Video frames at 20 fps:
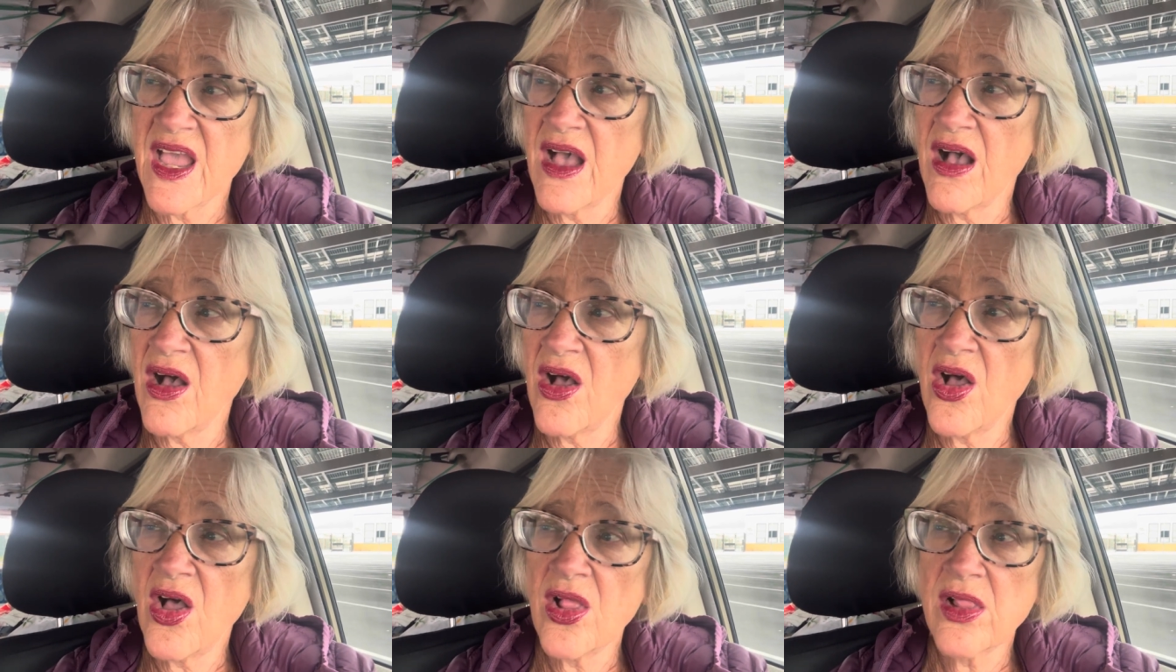
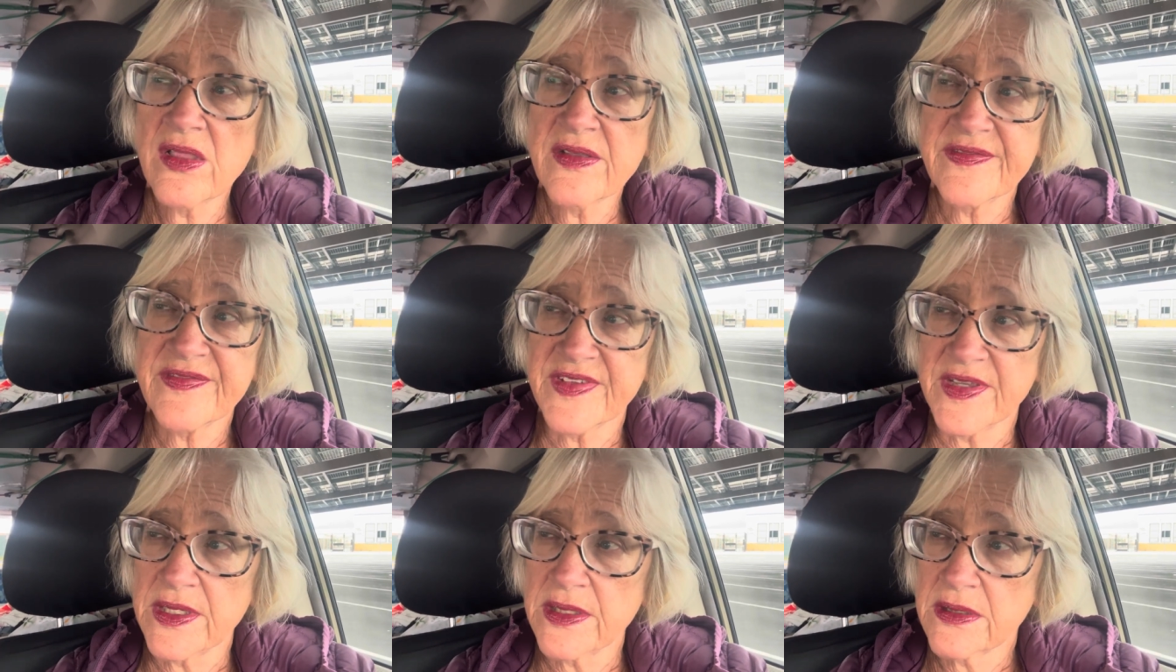all
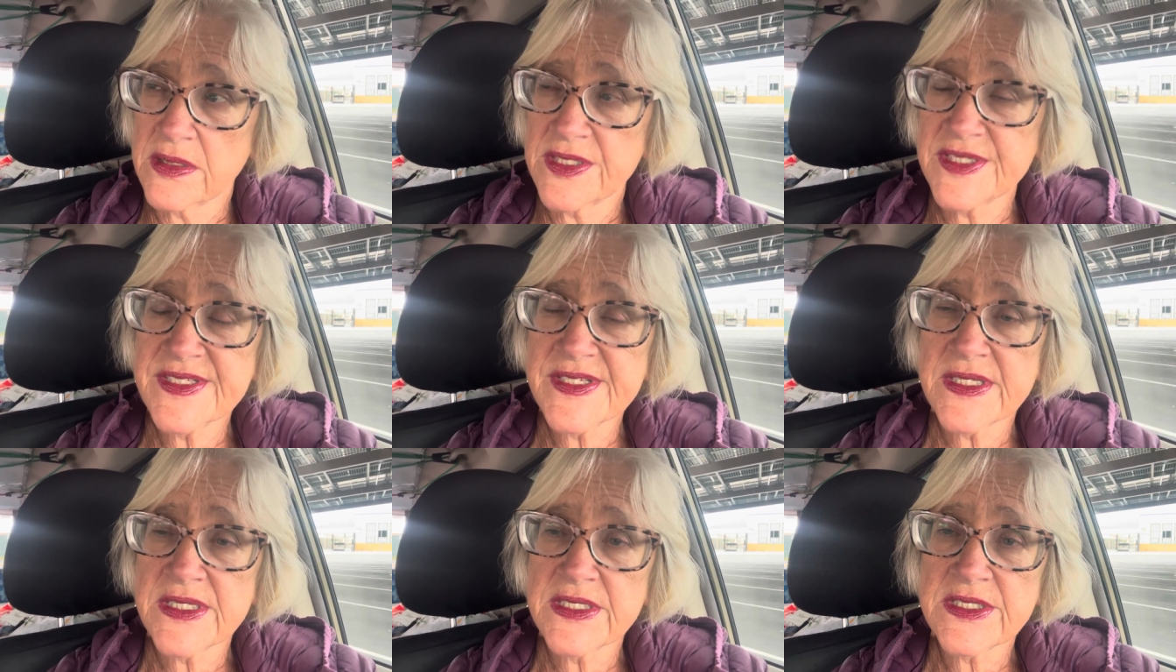of it
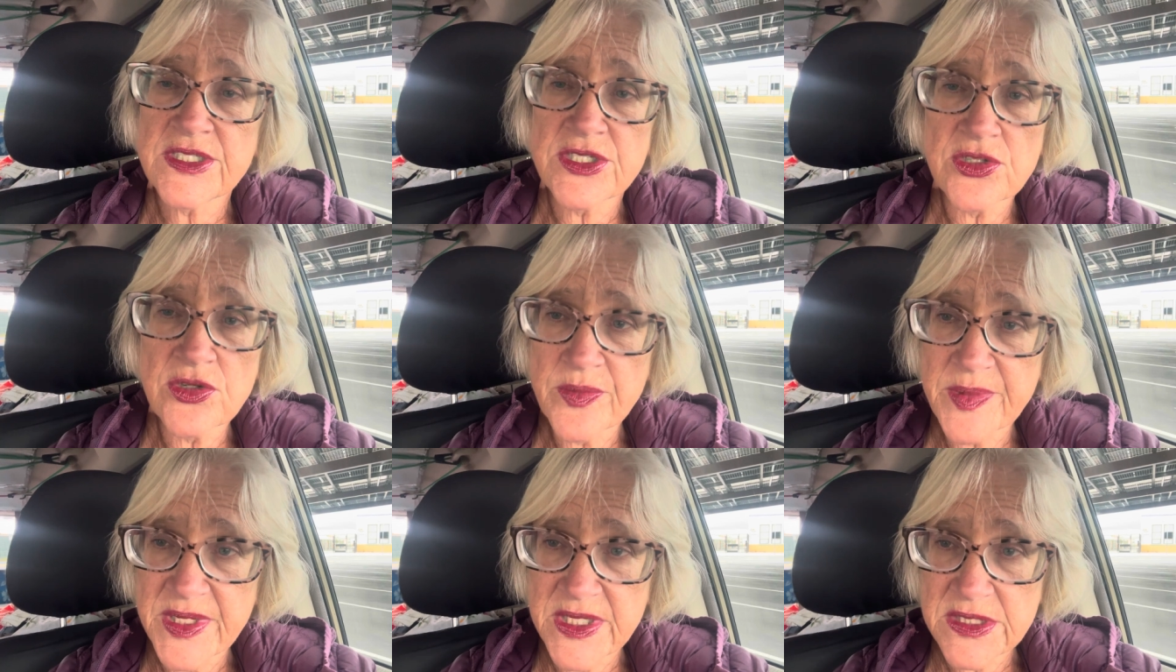because I like to
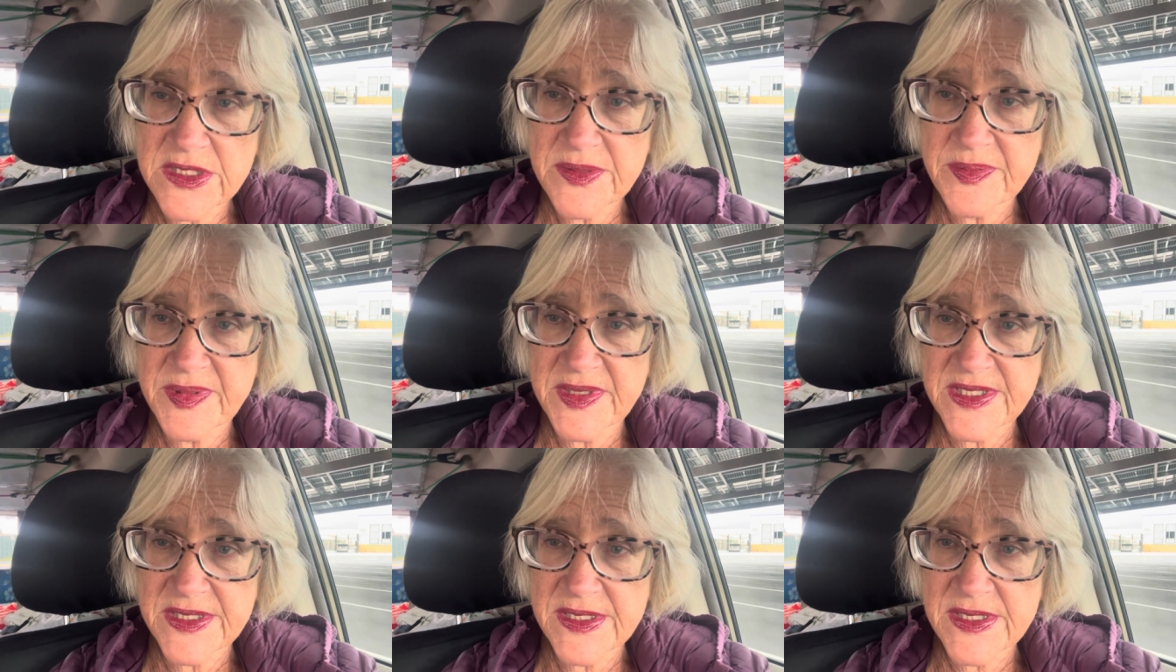go back to
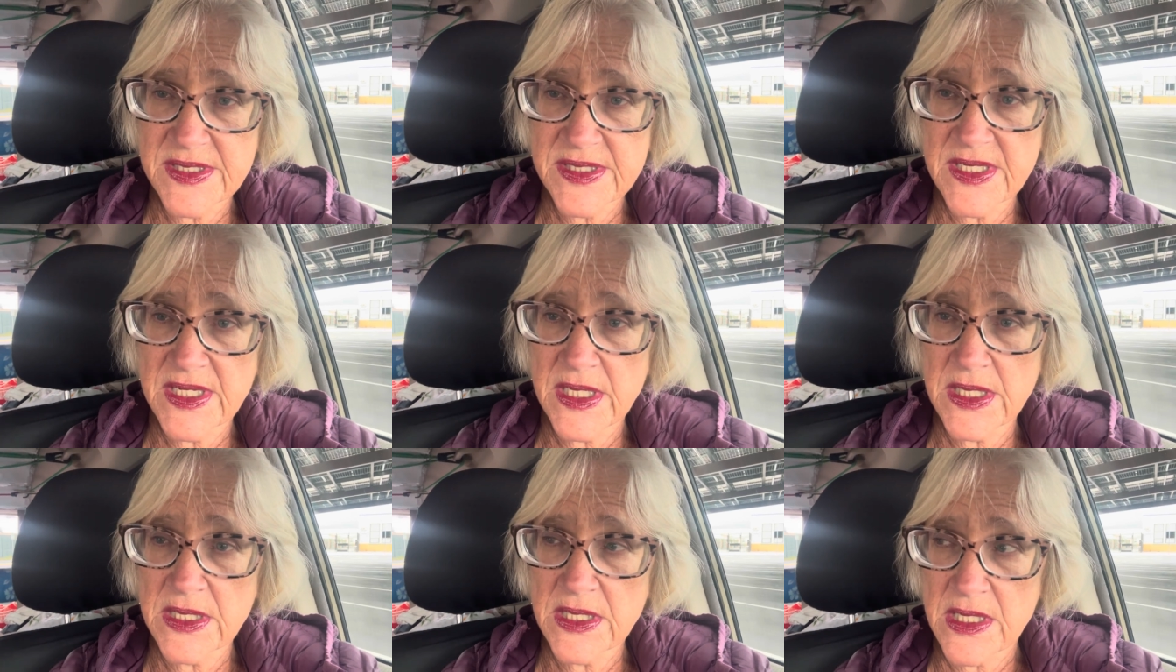places
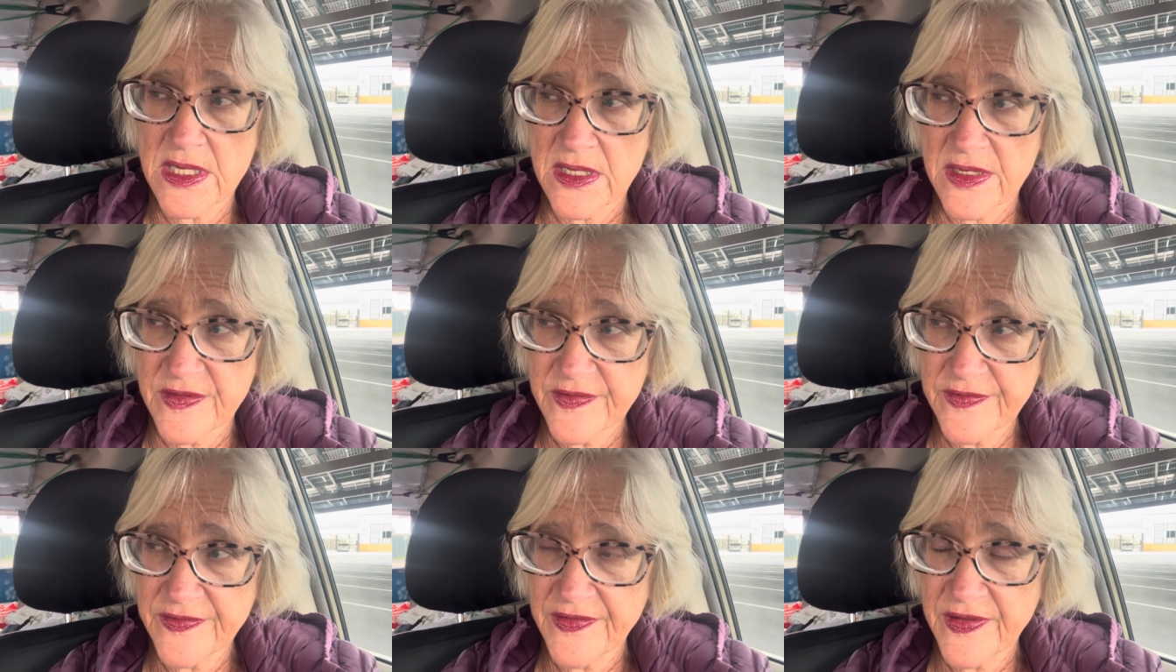that I
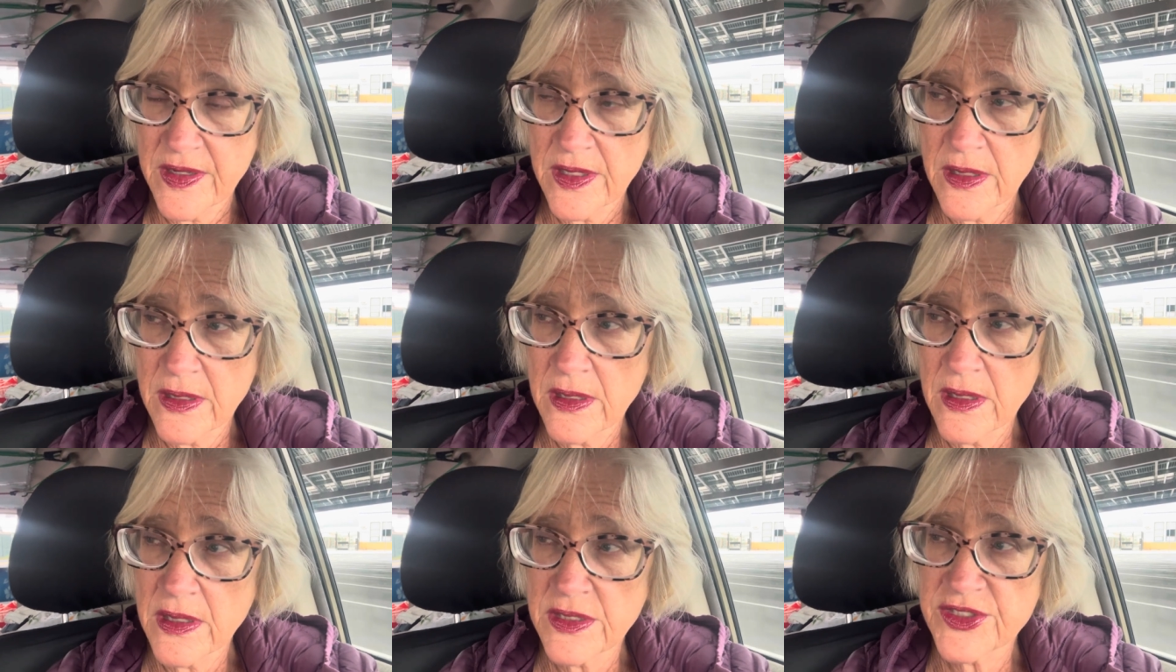love
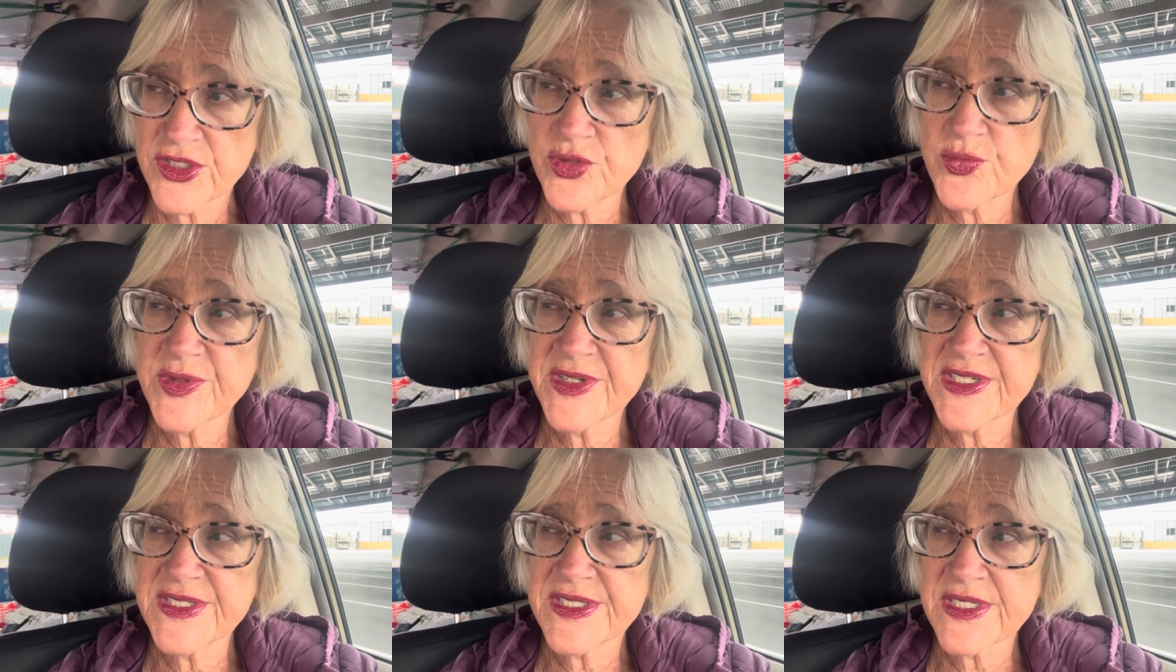to
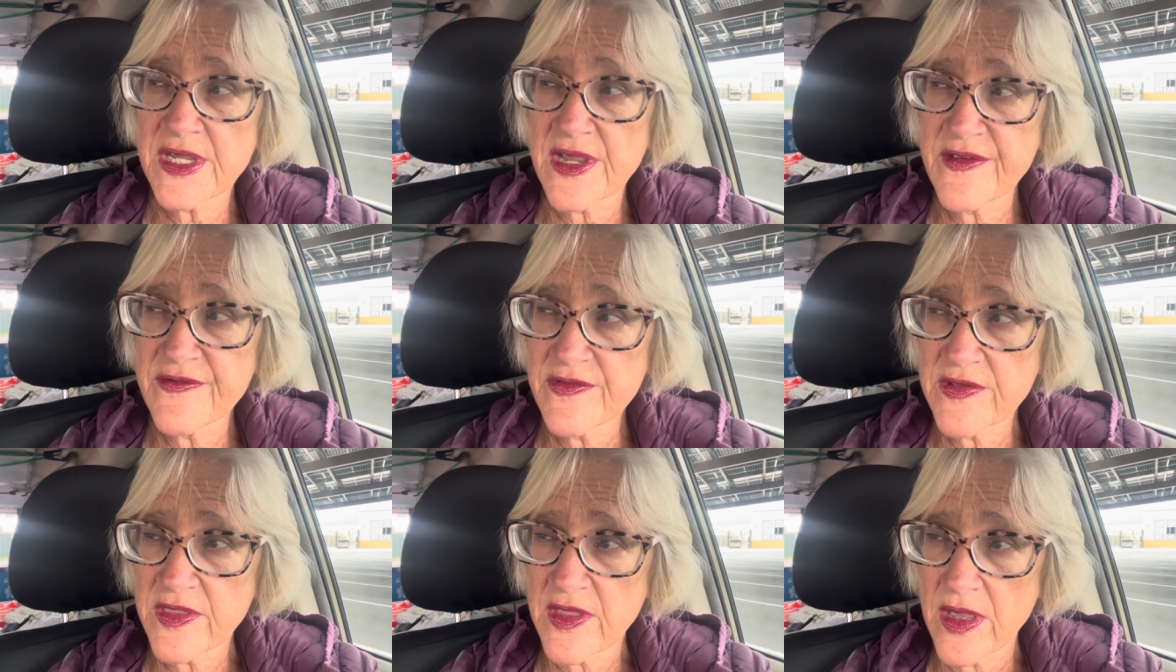
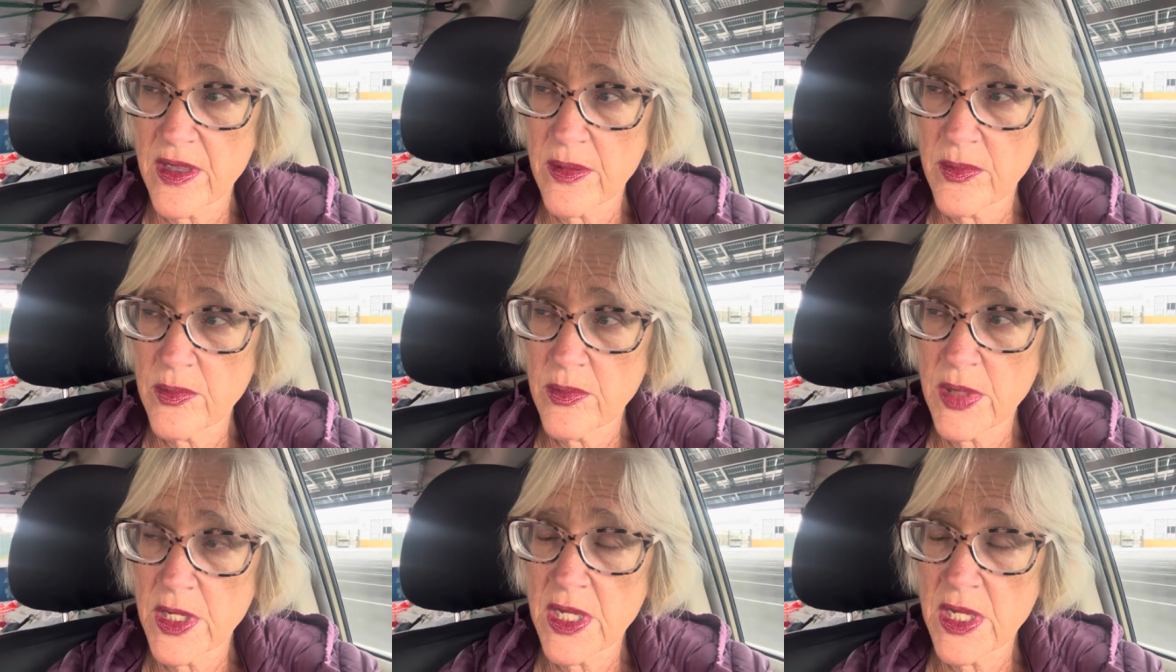rediscover them.